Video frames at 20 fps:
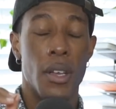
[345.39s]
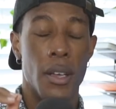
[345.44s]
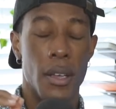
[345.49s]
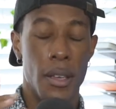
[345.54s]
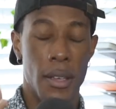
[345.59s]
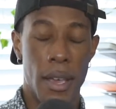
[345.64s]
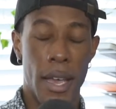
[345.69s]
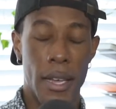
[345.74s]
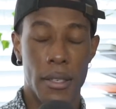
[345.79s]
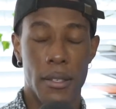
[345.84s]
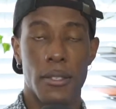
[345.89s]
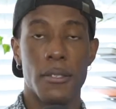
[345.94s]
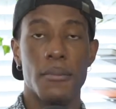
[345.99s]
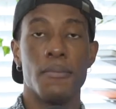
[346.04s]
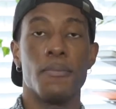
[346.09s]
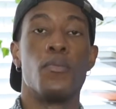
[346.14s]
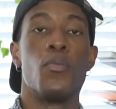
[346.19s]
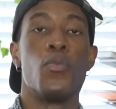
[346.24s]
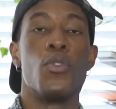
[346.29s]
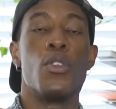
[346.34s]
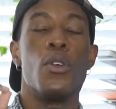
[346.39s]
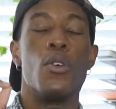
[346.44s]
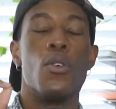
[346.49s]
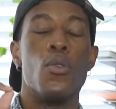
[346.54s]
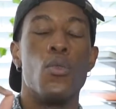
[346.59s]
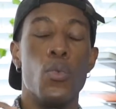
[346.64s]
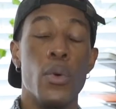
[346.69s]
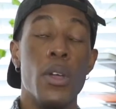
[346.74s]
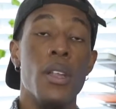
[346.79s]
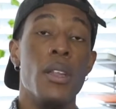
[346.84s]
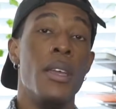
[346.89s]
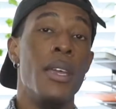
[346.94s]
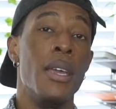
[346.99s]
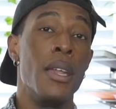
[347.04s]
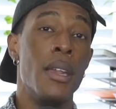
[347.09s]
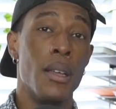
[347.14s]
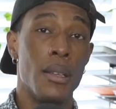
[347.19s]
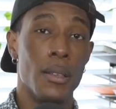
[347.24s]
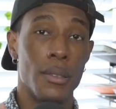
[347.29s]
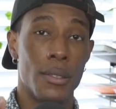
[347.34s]
Yes, we
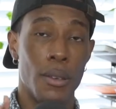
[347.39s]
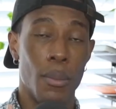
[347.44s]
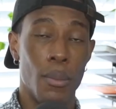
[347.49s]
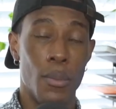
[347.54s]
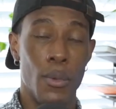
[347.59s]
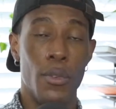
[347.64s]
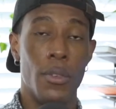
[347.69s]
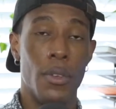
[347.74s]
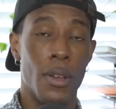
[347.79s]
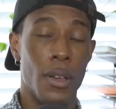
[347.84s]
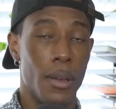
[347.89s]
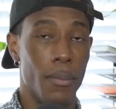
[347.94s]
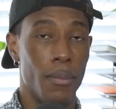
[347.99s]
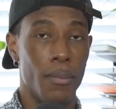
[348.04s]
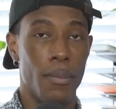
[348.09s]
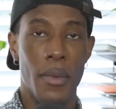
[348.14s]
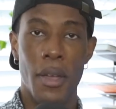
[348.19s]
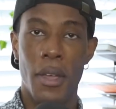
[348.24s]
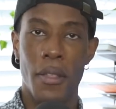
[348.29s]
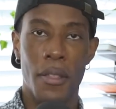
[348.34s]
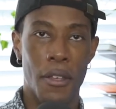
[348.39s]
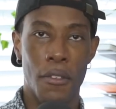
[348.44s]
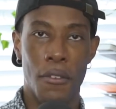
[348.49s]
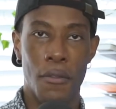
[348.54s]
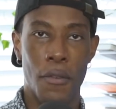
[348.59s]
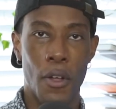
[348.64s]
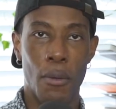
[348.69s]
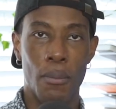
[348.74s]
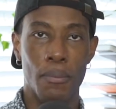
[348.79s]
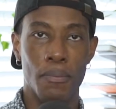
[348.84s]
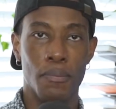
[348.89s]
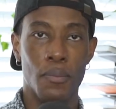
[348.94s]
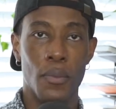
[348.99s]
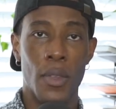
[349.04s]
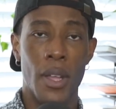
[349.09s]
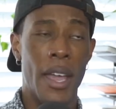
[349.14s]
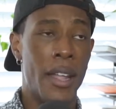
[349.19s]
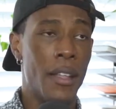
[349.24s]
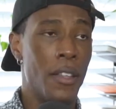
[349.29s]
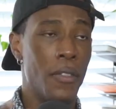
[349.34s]
need some music in this film.
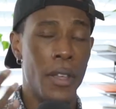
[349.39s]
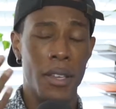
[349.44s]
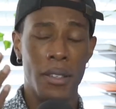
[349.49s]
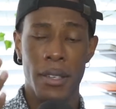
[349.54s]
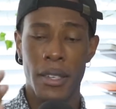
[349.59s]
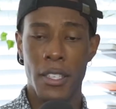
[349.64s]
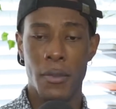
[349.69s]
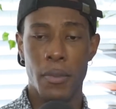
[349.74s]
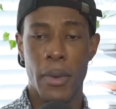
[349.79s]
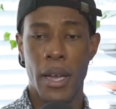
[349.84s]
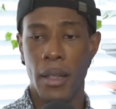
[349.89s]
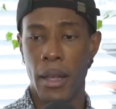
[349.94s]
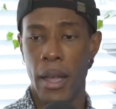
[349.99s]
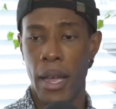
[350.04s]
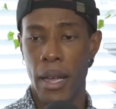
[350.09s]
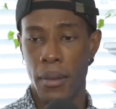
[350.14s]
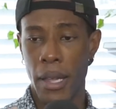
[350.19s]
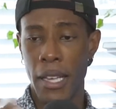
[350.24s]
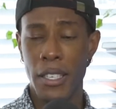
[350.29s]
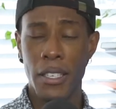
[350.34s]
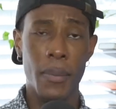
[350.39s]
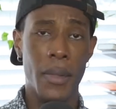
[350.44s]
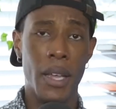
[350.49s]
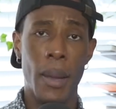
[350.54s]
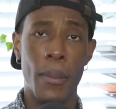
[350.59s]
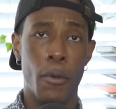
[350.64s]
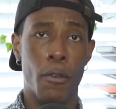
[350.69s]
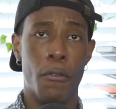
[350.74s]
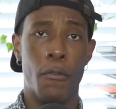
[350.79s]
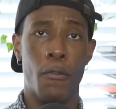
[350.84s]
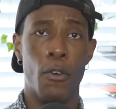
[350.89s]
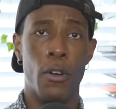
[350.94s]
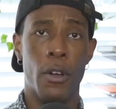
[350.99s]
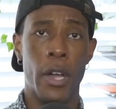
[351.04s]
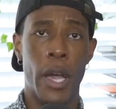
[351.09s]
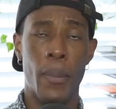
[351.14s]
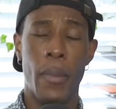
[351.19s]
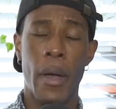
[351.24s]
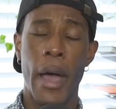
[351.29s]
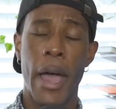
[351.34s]
And the things like this, man, like that's something I'm good for.
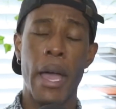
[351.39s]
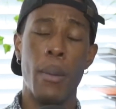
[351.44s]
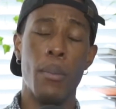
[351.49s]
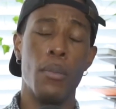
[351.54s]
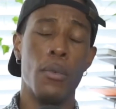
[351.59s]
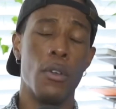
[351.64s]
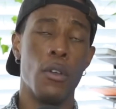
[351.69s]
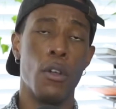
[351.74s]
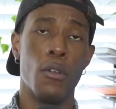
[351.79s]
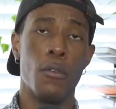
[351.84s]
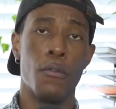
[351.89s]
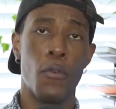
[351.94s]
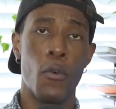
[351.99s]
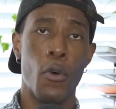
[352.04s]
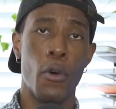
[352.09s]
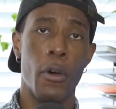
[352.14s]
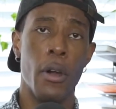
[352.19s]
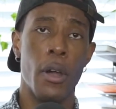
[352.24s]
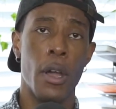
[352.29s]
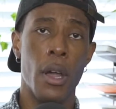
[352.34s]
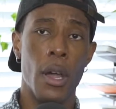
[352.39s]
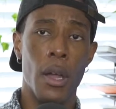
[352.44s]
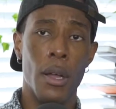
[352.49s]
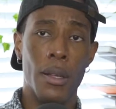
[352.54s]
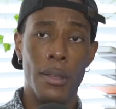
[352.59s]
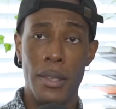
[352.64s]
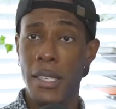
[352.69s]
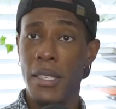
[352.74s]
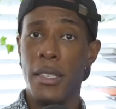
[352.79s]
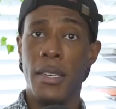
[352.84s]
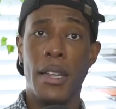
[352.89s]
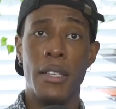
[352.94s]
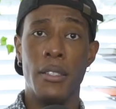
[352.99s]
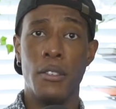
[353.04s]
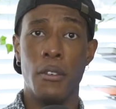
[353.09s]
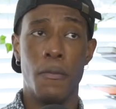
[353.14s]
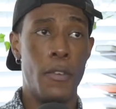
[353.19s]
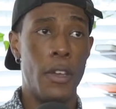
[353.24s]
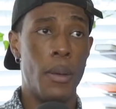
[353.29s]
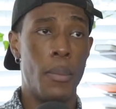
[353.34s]
Okay. I am good for listening
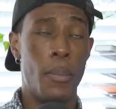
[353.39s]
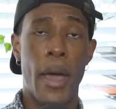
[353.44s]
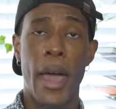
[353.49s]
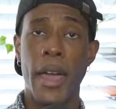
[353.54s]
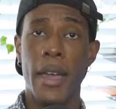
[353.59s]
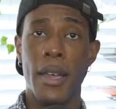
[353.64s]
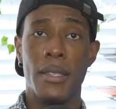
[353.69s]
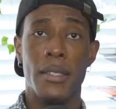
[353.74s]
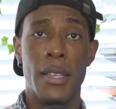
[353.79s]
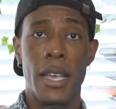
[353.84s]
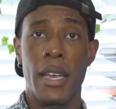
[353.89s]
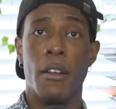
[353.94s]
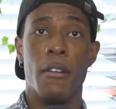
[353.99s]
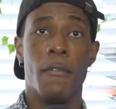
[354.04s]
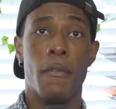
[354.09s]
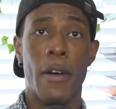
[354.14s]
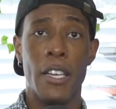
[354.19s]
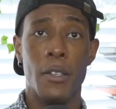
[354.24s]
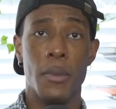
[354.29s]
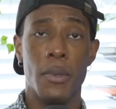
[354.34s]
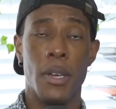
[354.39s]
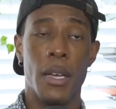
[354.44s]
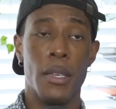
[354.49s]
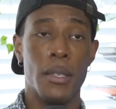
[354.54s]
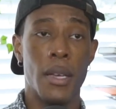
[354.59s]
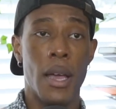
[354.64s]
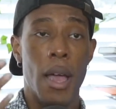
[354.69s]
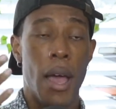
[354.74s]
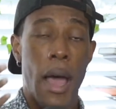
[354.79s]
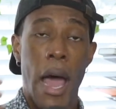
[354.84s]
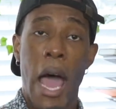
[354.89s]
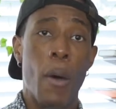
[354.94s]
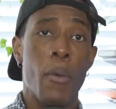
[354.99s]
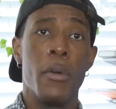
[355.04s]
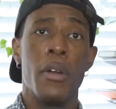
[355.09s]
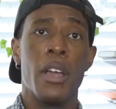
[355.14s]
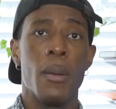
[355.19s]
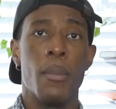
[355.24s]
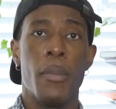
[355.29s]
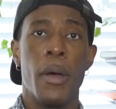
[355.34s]
to feedback and taking advice because I
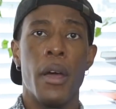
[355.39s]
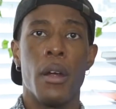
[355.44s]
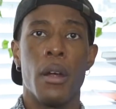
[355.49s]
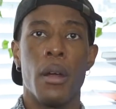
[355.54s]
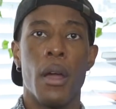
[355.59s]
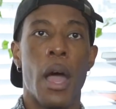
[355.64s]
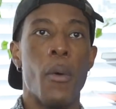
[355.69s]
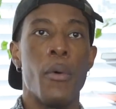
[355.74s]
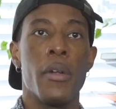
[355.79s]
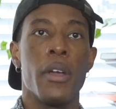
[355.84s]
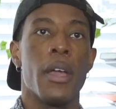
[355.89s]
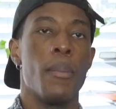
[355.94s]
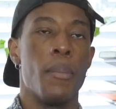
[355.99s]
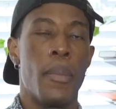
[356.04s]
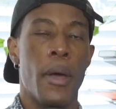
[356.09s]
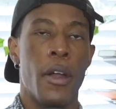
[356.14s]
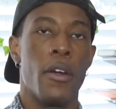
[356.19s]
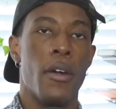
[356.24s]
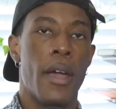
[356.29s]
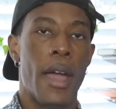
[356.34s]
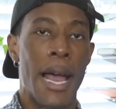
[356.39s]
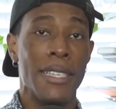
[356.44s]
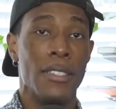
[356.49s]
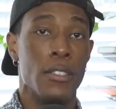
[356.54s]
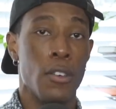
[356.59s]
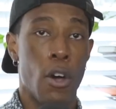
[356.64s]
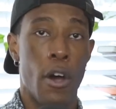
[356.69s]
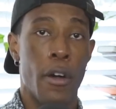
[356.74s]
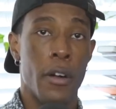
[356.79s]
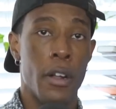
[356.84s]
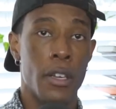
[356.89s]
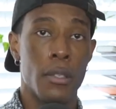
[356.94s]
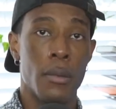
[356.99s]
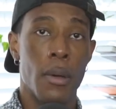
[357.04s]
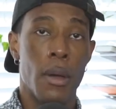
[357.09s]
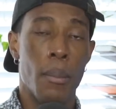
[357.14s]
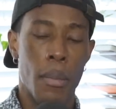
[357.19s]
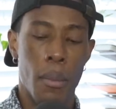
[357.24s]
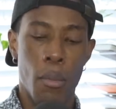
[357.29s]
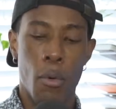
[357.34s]
want to get better. I want to get better as an artist,
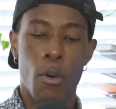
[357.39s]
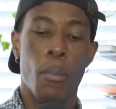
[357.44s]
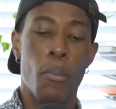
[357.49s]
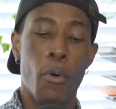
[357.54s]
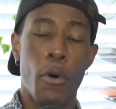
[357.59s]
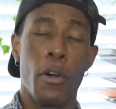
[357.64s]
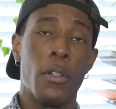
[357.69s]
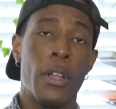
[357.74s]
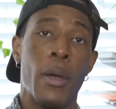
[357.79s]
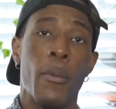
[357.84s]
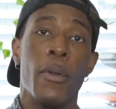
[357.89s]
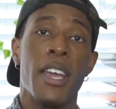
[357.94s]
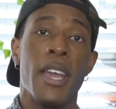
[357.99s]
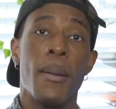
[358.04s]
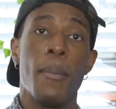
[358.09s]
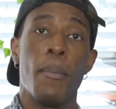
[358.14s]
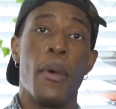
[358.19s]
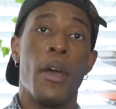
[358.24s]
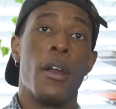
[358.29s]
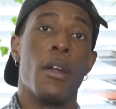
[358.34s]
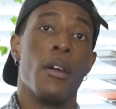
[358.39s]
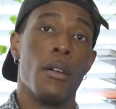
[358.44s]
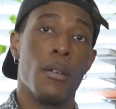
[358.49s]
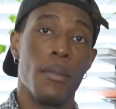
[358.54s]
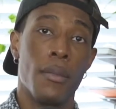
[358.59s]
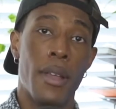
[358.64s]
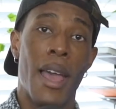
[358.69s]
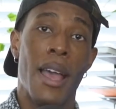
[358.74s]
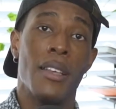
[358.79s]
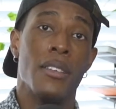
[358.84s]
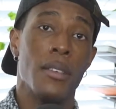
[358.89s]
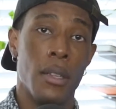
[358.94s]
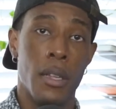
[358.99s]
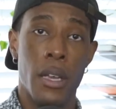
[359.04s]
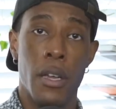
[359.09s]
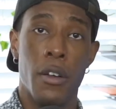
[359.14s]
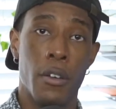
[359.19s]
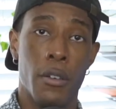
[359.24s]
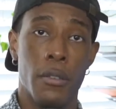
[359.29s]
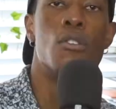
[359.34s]
but more importantly, I want to get better as a
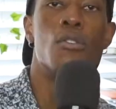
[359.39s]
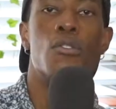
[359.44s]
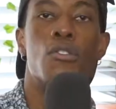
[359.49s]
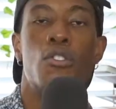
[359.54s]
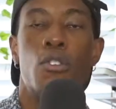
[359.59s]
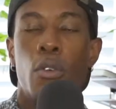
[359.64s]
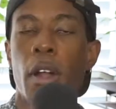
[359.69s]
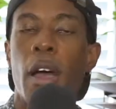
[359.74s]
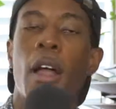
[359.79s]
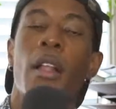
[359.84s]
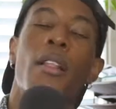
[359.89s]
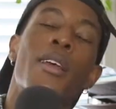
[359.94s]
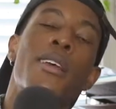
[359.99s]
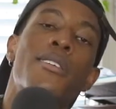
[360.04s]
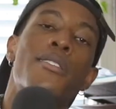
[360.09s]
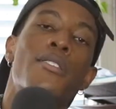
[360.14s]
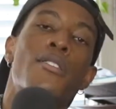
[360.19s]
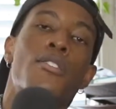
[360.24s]
leader. So now let's